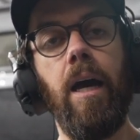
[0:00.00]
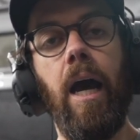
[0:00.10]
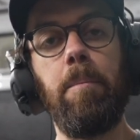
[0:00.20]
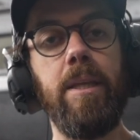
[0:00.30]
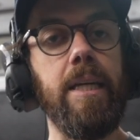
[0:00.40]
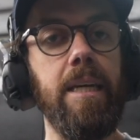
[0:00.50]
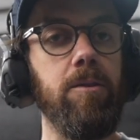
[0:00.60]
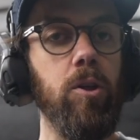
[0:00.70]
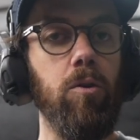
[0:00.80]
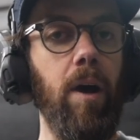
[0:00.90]
but then it gives
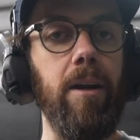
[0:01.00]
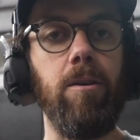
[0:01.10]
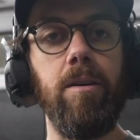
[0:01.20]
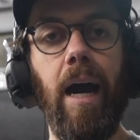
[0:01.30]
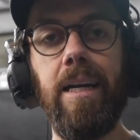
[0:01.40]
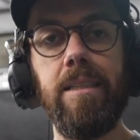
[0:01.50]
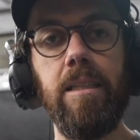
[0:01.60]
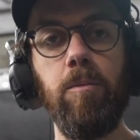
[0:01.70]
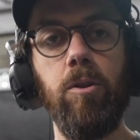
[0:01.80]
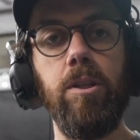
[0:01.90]
you a reticle kind of
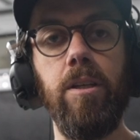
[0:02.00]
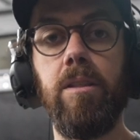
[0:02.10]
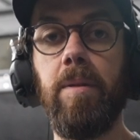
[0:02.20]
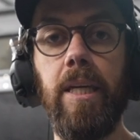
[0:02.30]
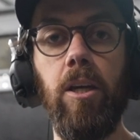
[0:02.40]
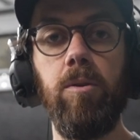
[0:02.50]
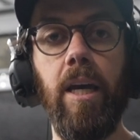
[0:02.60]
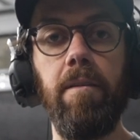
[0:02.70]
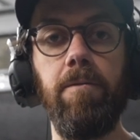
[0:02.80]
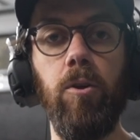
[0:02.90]
similar to some of the
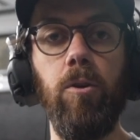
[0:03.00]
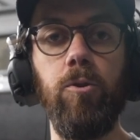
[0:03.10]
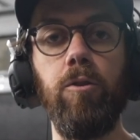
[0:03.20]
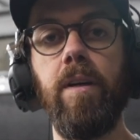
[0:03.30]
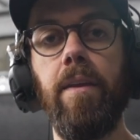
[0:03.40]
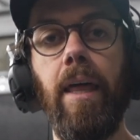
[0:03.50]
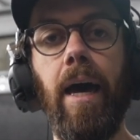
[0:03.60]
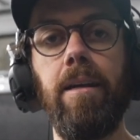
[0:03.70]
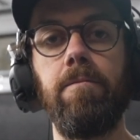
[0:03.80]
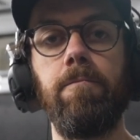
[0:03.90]
EOTech Voodoos. You've got
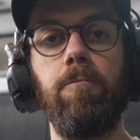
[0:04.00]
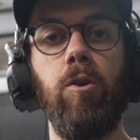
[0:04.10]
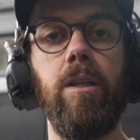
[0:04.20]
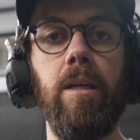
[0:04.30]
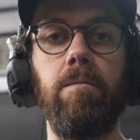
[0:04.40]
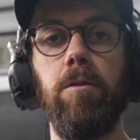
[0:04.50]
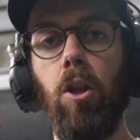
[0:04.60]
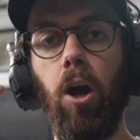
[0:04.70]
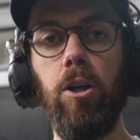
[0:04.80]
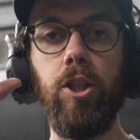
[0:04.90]
that really
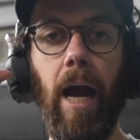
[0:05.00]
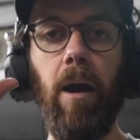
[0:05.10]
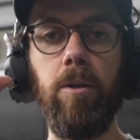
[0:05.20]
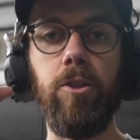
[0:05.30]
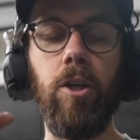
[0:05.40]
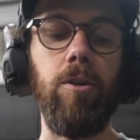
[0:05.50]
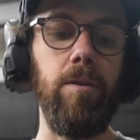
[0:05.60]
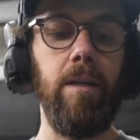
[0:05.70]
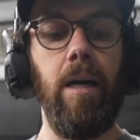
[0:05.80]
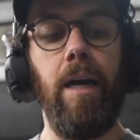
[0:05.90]
large outer
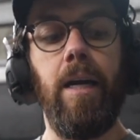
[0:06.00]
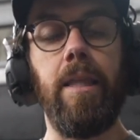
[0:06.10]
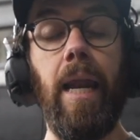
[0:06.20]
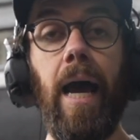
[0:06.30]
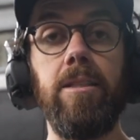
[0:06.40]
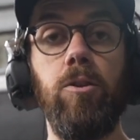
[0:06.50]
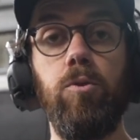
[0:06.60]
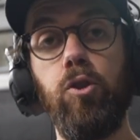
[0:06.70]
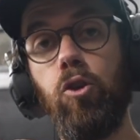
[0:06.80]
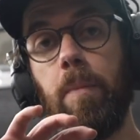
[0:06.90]
circle that as you
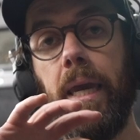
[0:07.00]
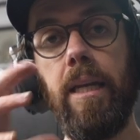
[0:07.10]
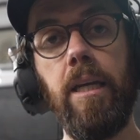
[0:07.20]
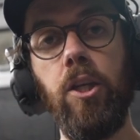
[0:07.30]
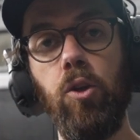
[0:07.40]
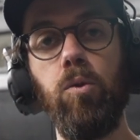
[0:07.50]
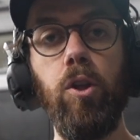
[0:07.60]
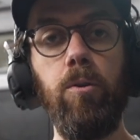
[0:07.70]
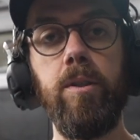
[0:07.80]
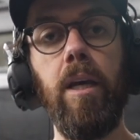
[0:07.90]
zoom in, you
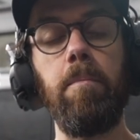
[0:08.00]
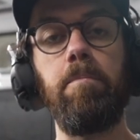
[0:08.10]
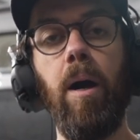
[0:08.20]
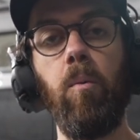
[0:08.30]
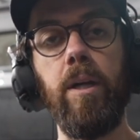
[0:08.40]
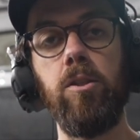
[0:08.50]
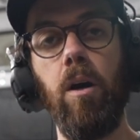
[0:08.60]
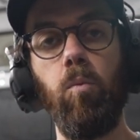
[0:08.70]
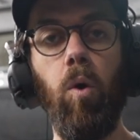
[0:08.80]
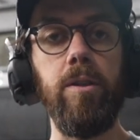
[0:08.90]
lose it, but when it's
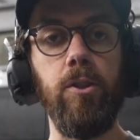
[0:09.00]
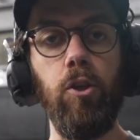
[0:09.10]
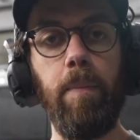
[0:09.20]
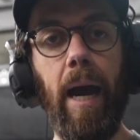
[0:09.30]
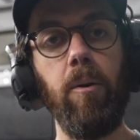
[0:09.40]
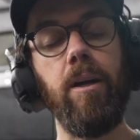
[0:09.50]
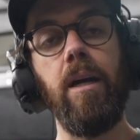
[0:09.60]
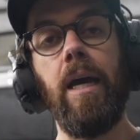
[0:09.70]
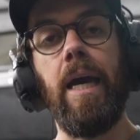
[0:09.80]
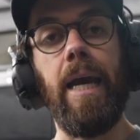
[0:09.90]
on 1-2 power,
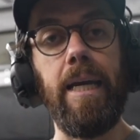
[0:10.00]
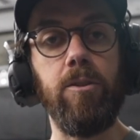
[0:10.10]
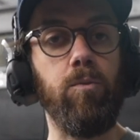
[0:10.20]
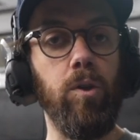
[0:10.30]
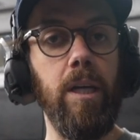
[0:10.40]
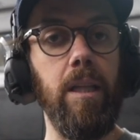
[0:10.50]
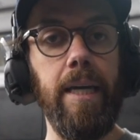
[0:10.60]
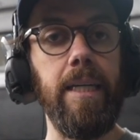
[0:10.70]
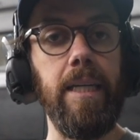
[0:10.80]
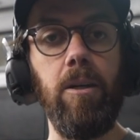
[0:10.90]
it's really
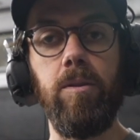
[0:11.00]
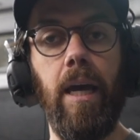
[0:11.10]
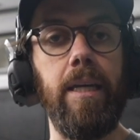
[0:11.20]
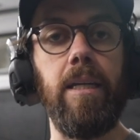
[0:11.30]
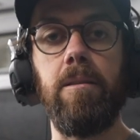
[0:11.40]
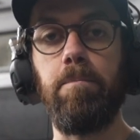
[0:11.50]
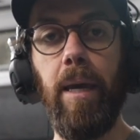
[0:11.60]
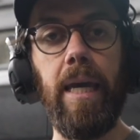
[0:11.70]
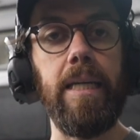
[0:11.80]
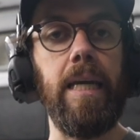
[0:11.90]
like an EOTech. It's
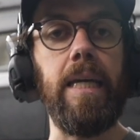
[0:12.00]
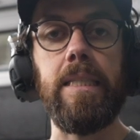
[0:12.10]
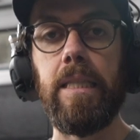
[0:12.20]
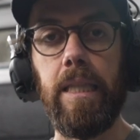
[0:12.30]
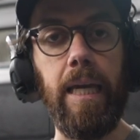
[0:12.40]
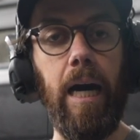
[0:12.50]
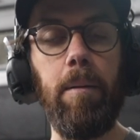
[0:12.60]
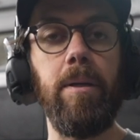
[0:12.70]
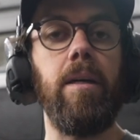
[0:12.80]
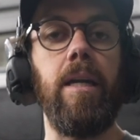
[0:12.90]
big, it's lit
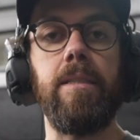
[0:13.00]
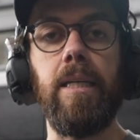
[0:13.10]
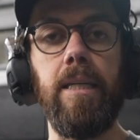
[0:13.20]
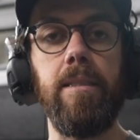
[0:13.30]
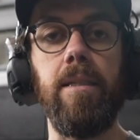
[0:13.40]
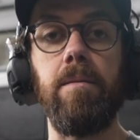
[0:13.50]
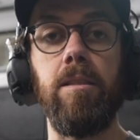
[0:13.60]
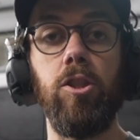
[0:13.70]
up, and it's easy to